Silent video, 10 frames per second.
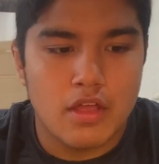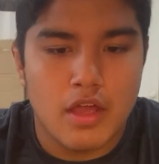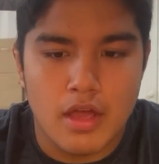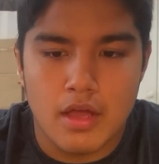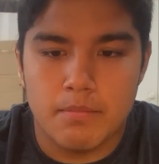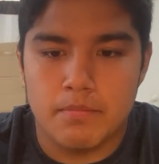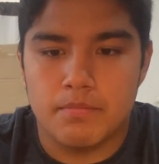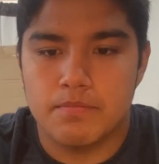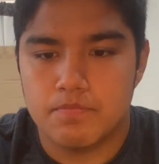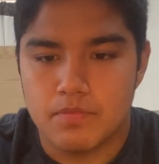
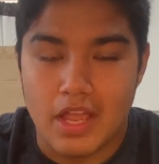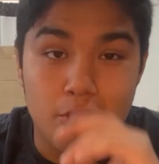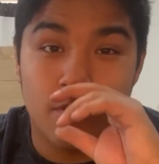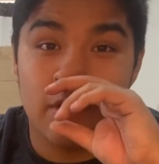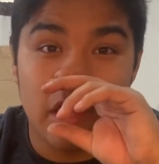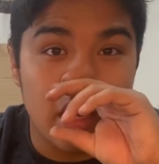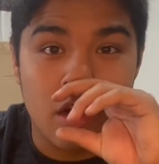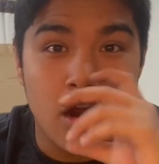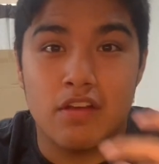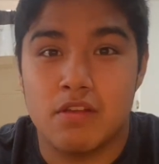I do have a lot of
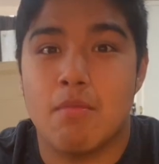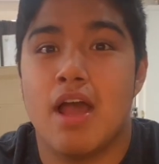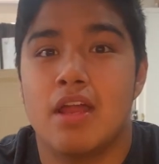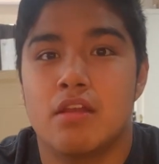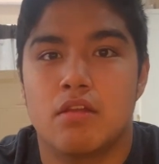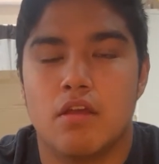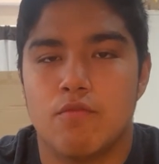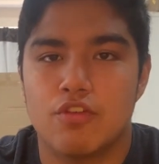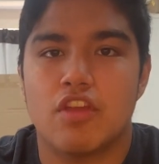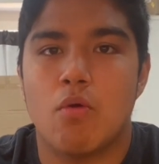cars in mind
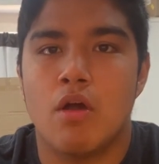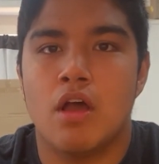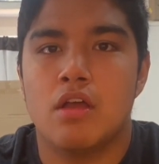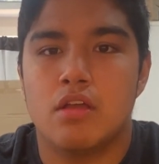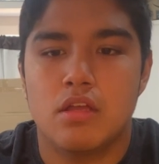of which I want.